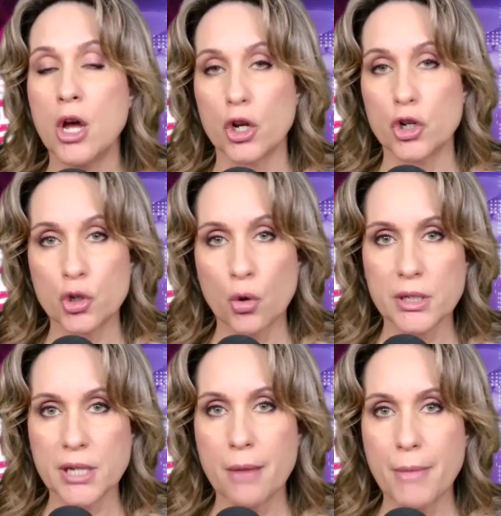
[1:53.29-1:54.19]
A
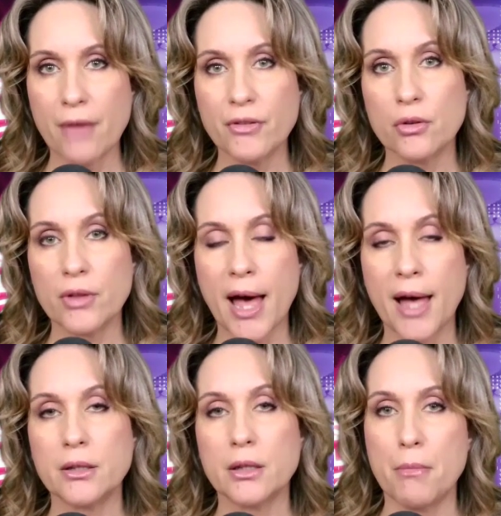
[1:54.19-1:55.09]
short time after
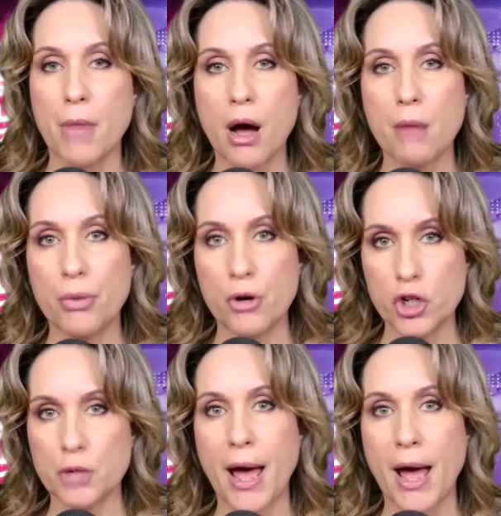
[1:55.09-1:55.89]
that, the mob pushed